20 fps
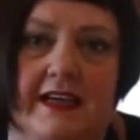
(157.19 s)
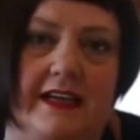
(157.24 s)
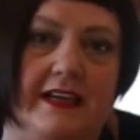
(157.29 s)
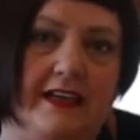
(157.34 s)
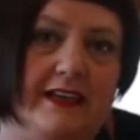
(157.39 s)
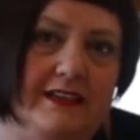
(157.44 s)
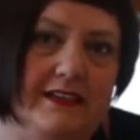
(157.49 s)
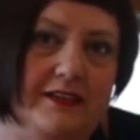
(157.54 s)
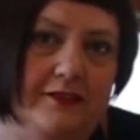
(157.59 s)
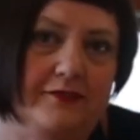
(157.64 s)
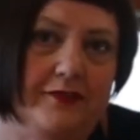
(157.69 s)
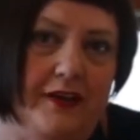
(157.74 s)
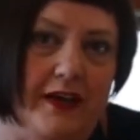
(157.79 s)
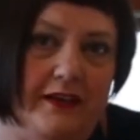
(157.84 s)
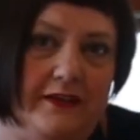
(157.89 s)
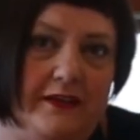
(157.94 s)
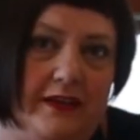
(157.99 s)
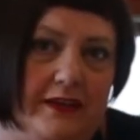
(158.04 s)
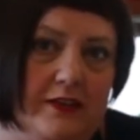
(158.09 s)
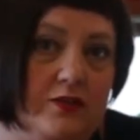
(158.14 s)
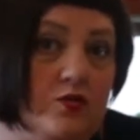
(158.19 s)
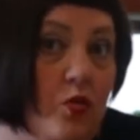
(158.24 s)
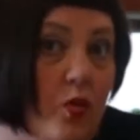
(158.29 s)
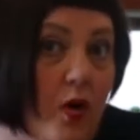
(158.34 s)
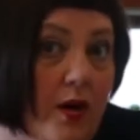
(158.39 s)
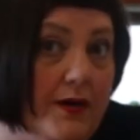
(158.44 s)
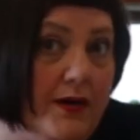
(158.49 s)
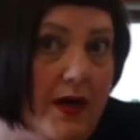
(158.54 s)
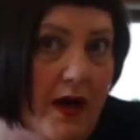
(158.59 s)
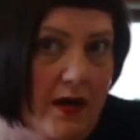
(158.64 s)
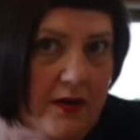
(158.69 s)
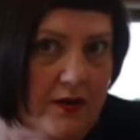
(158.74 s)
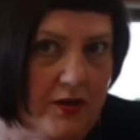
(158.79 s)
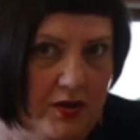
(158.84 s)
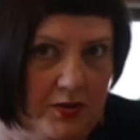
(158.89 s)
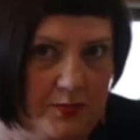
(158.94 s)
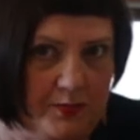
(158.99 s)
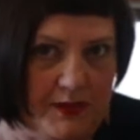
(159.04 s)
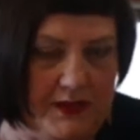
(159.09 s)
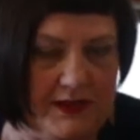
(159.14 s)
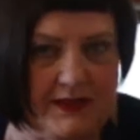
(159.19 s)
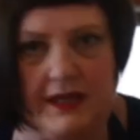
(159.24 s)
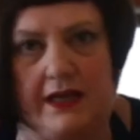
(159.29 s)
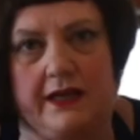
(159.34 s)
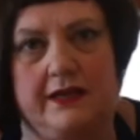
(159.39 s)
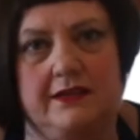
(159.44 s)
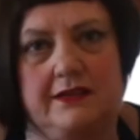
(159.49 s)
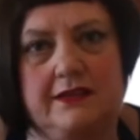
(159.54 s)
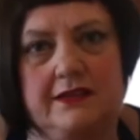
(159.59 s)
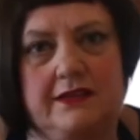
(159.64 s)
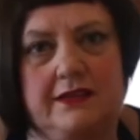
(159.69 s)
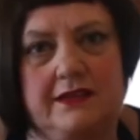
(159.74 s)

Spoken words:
is the fact that it's 100%